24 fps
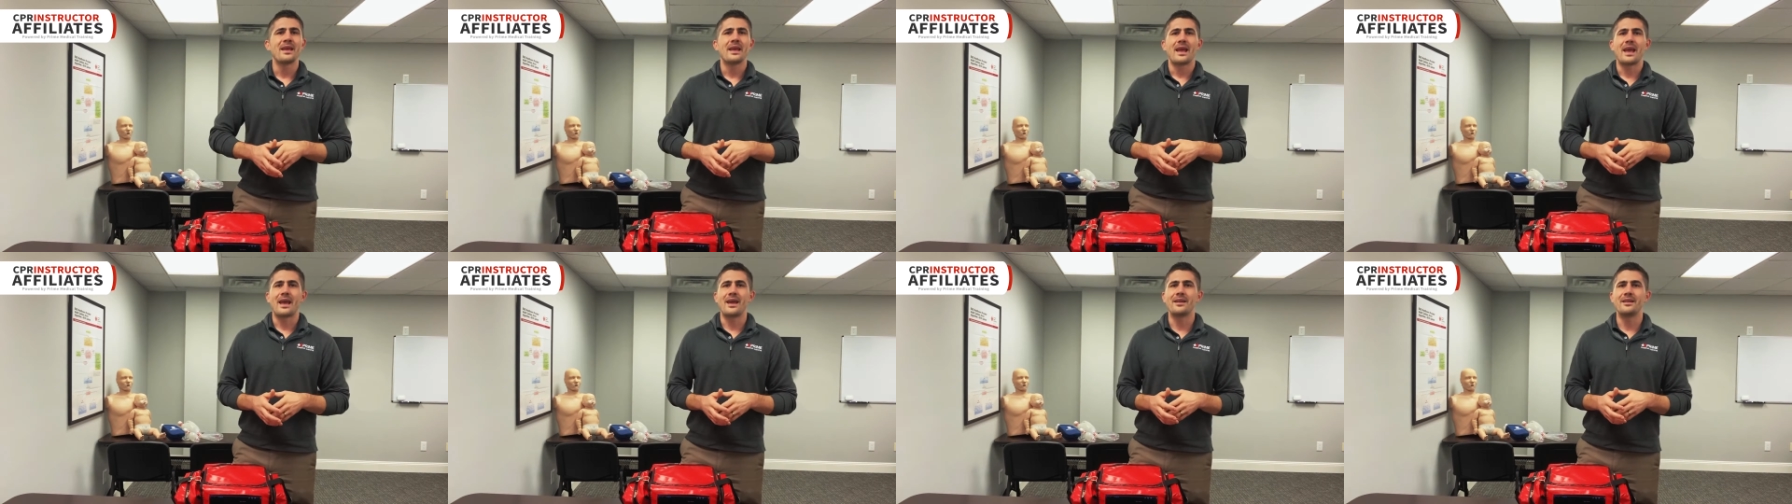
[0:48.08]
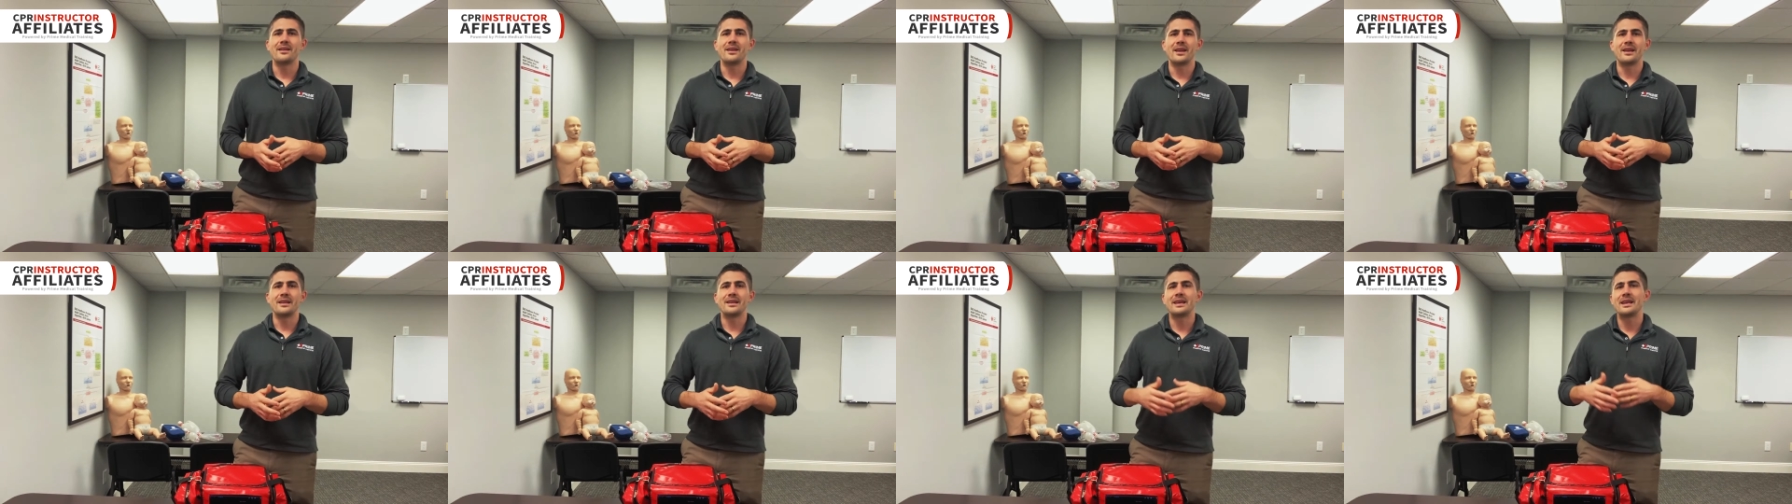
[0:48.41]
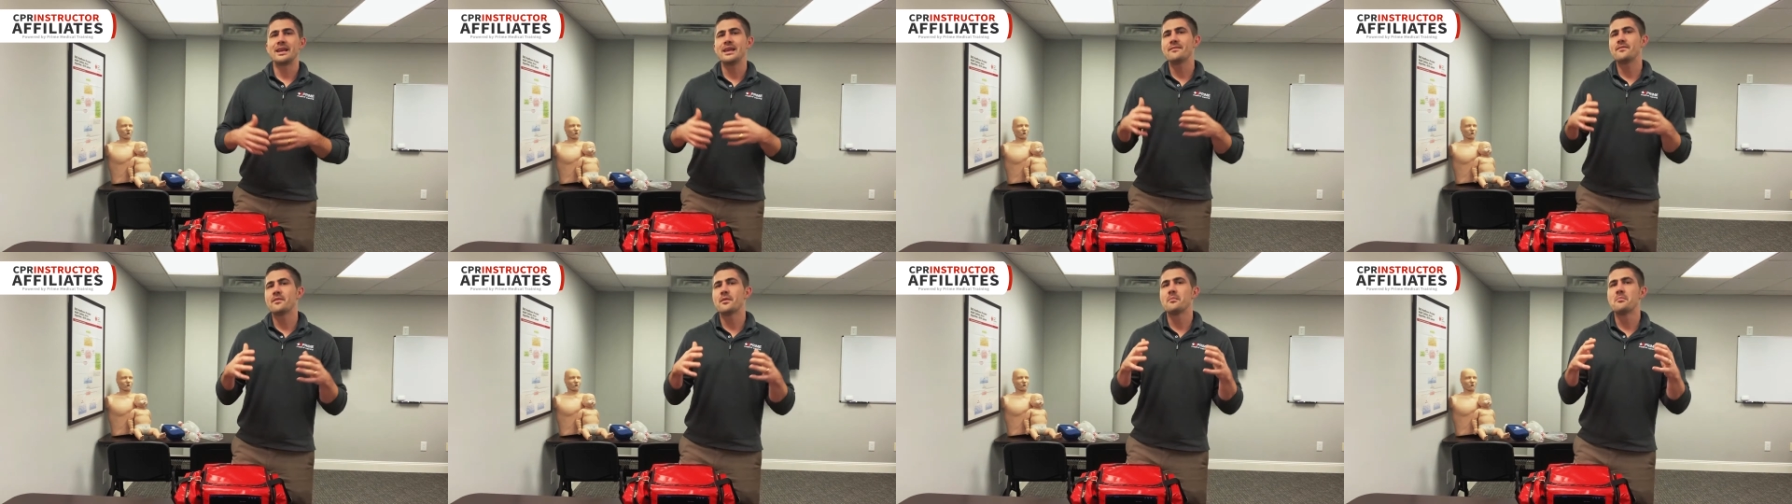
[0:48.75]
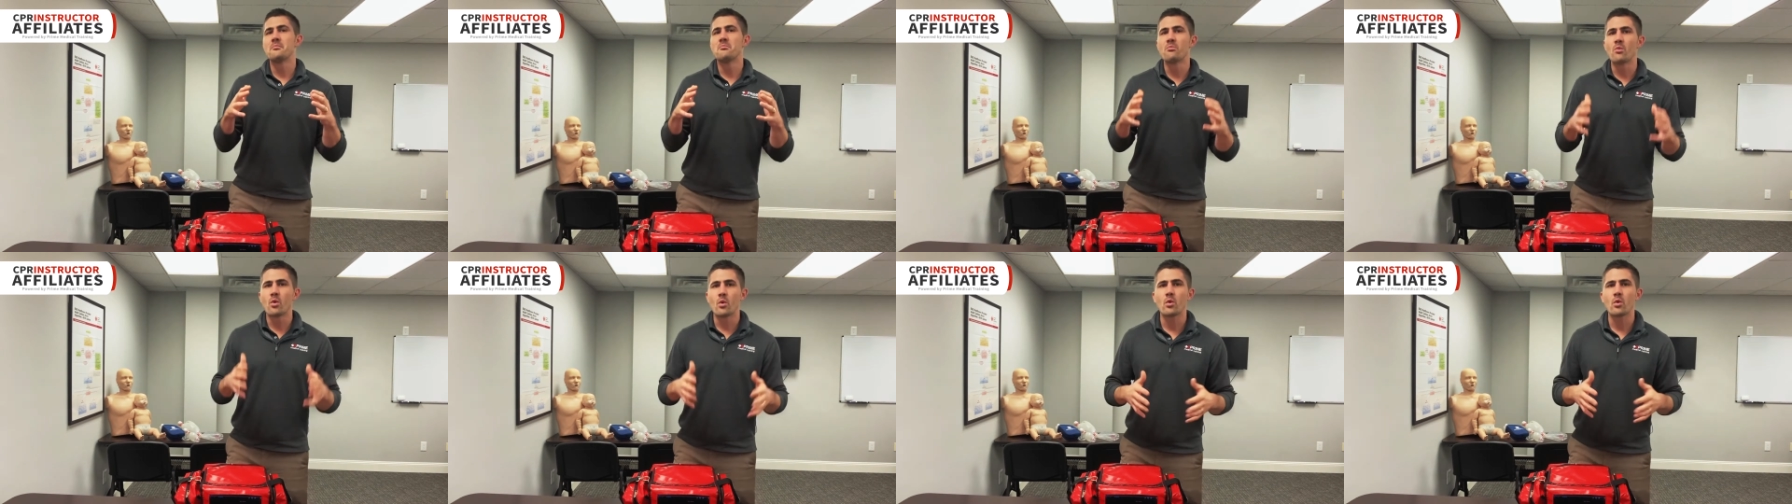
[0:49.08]
and, and get even
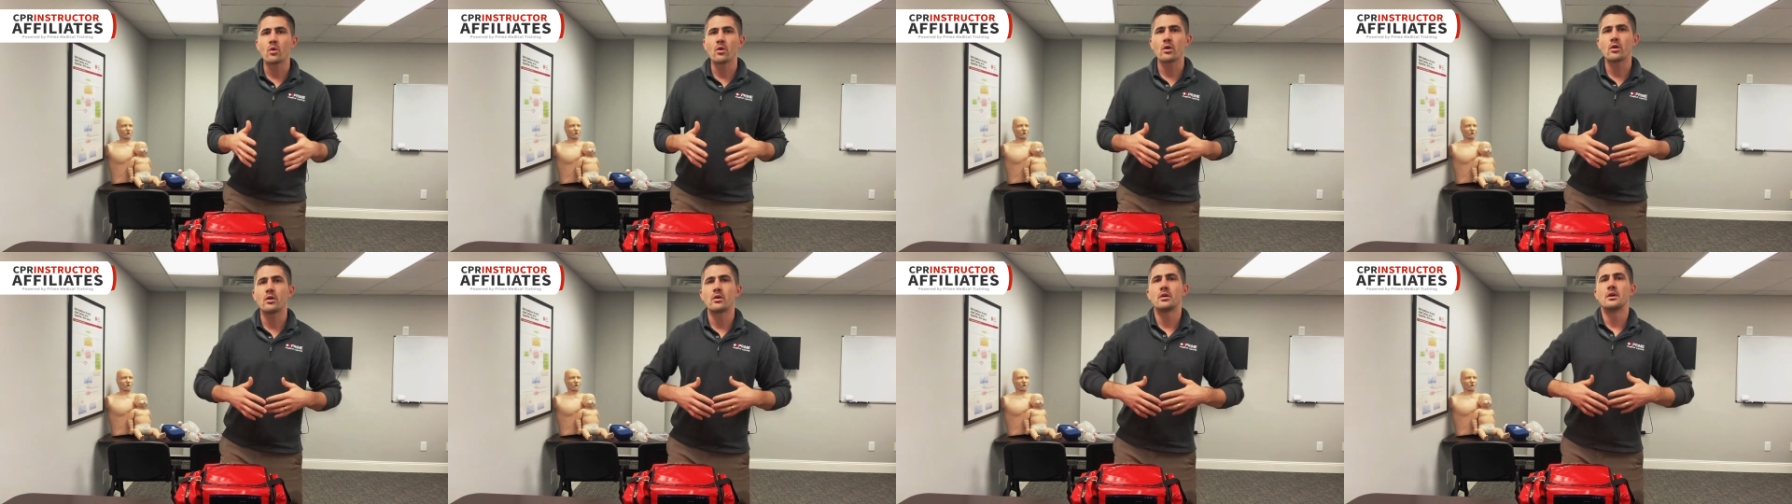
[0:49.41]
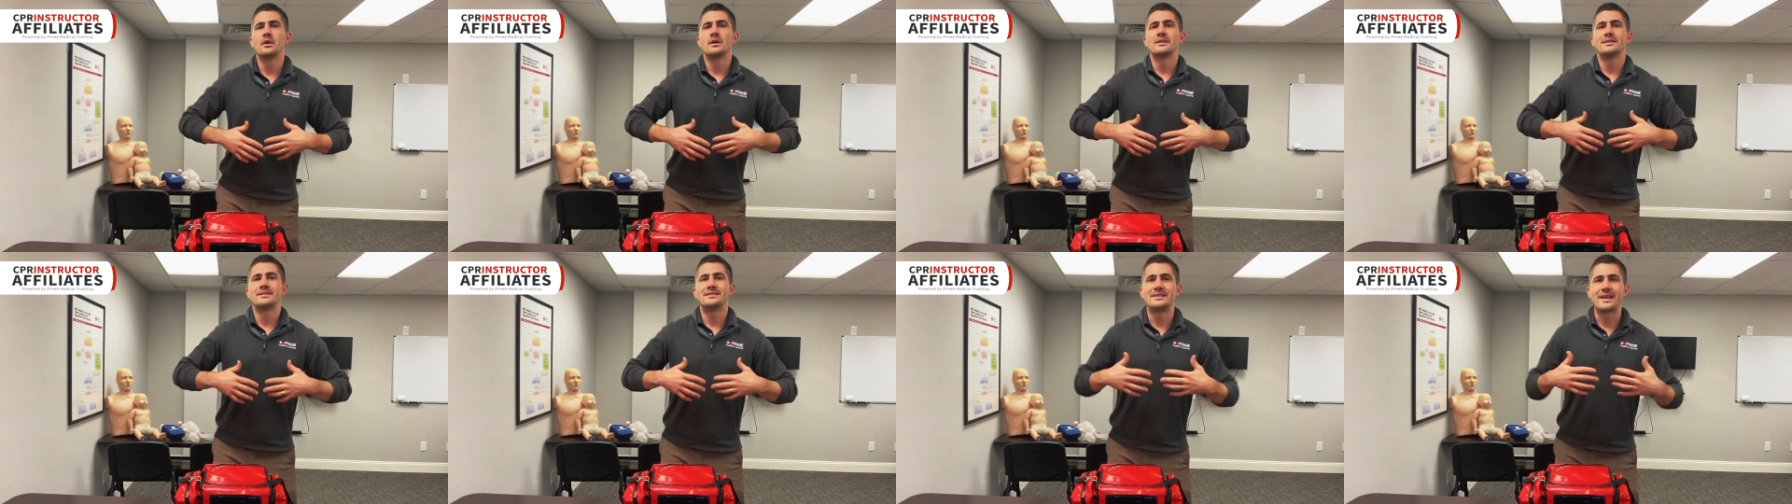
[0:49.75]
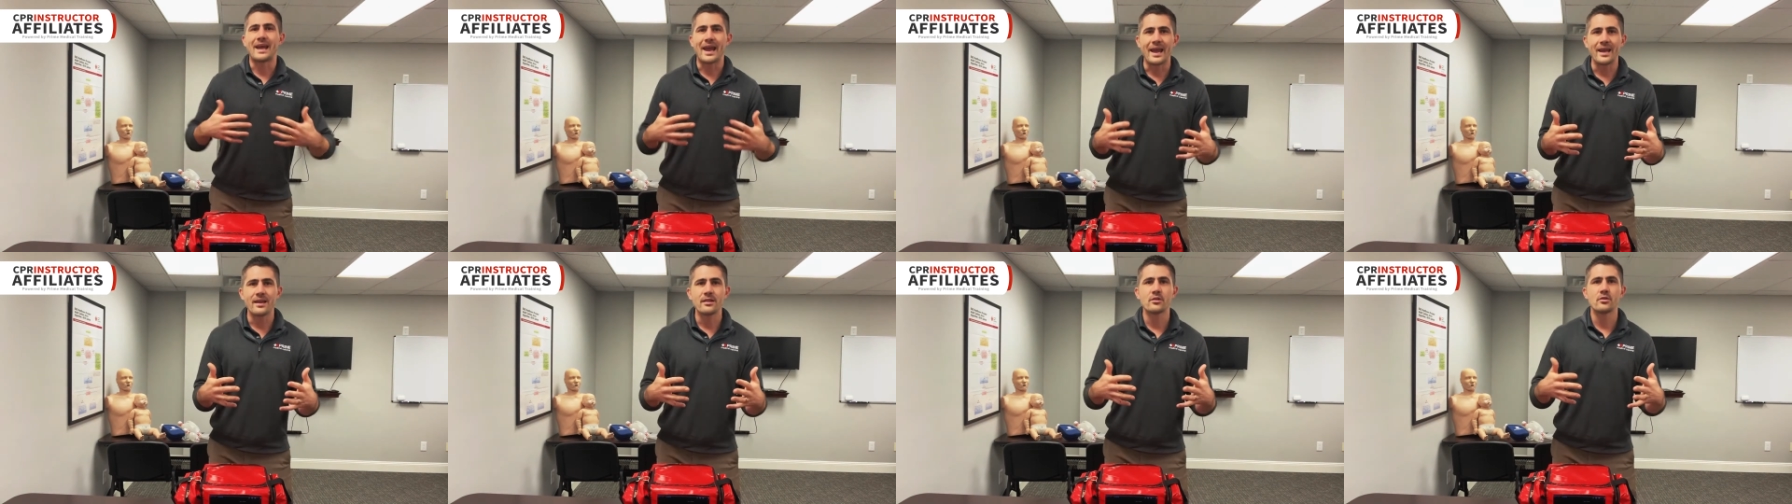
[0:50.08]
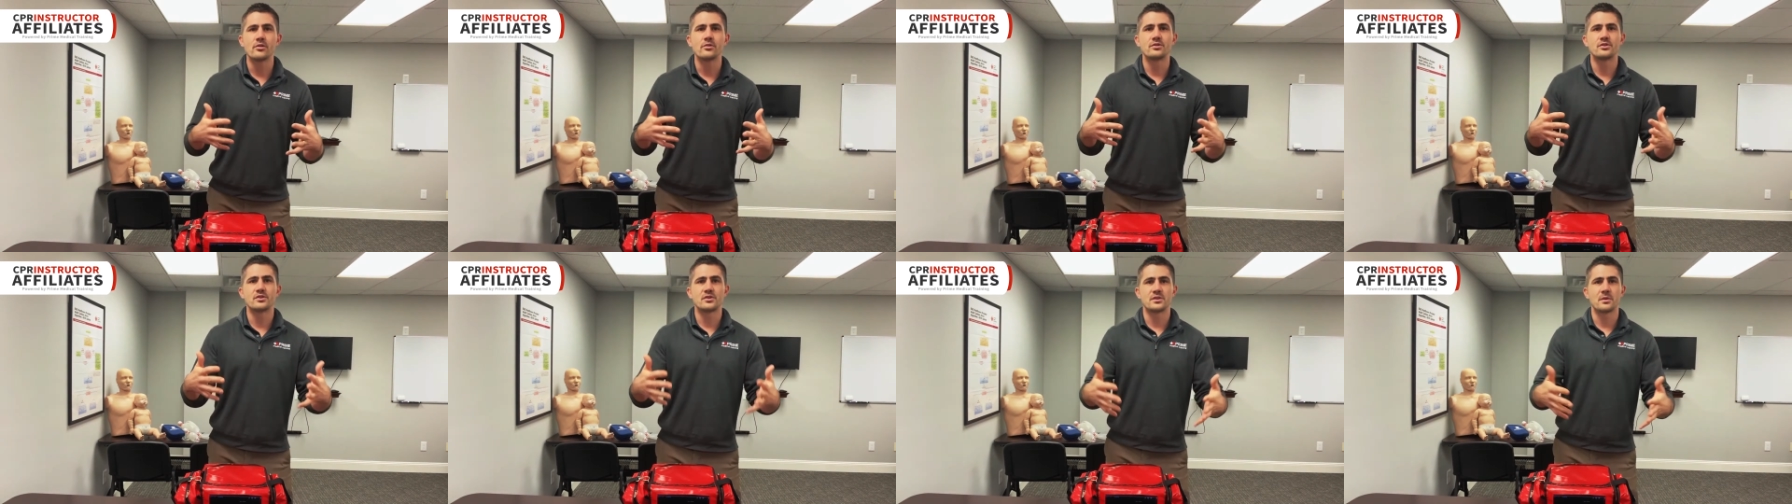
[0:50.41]
more
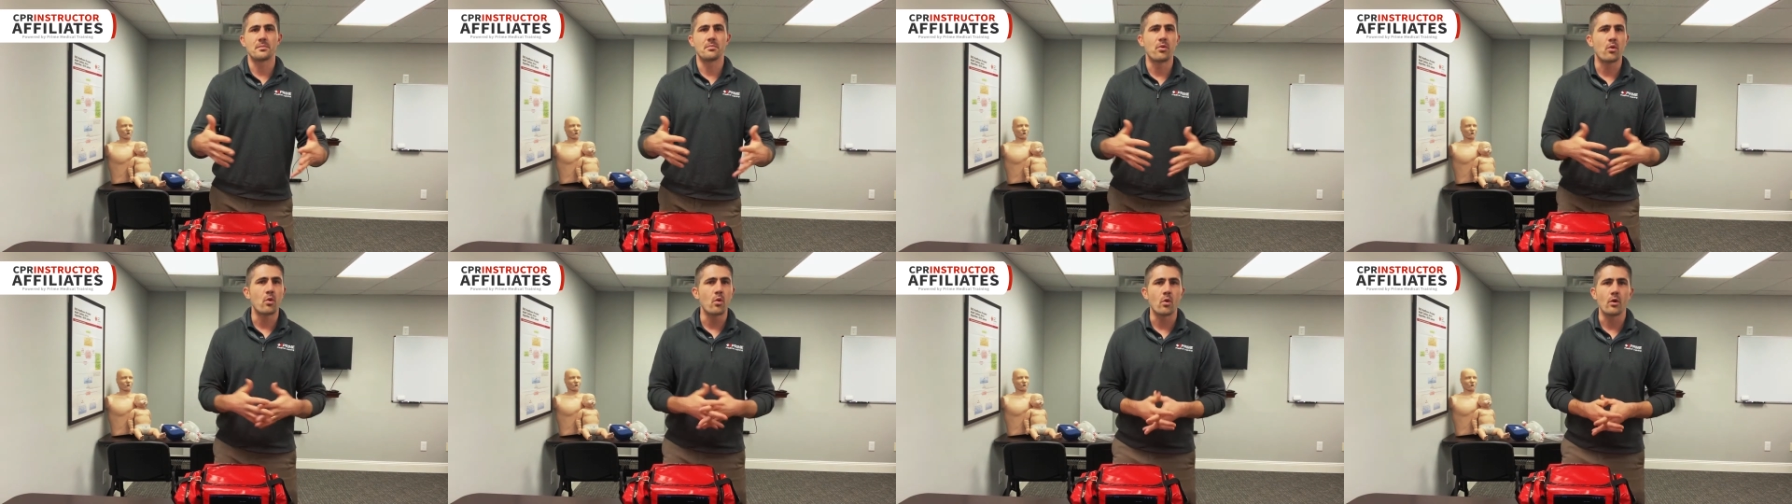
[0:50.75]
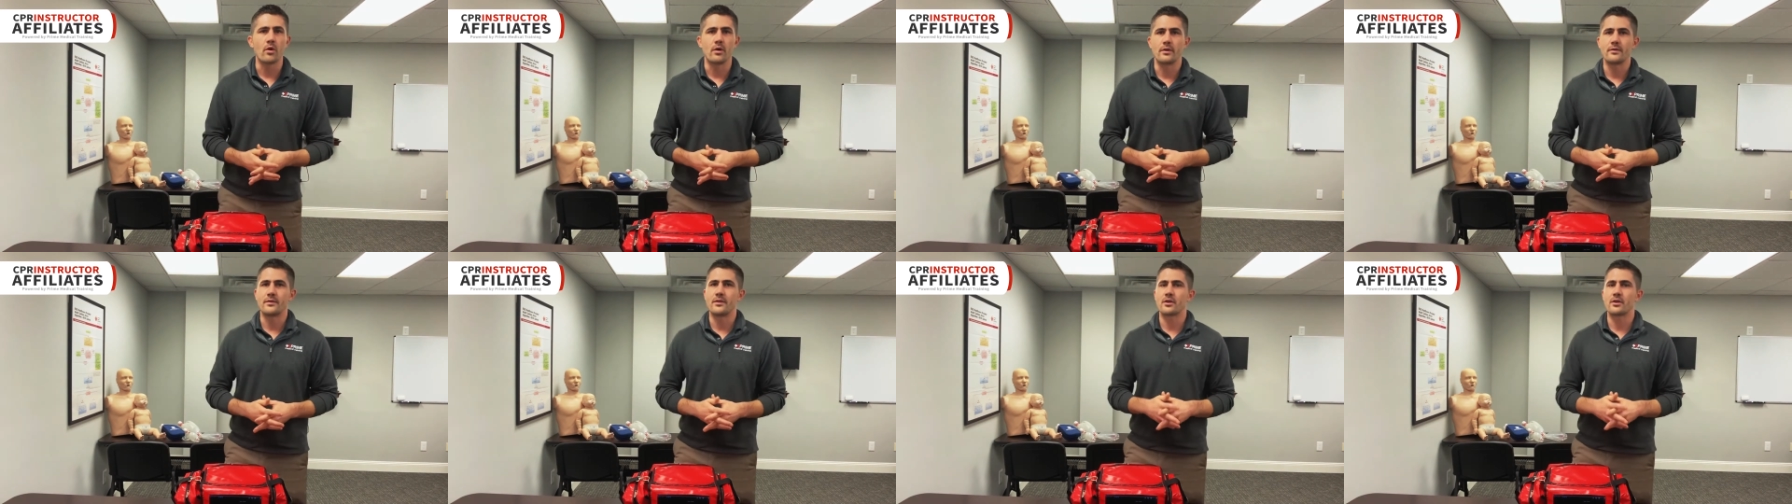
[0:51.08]
tailored support.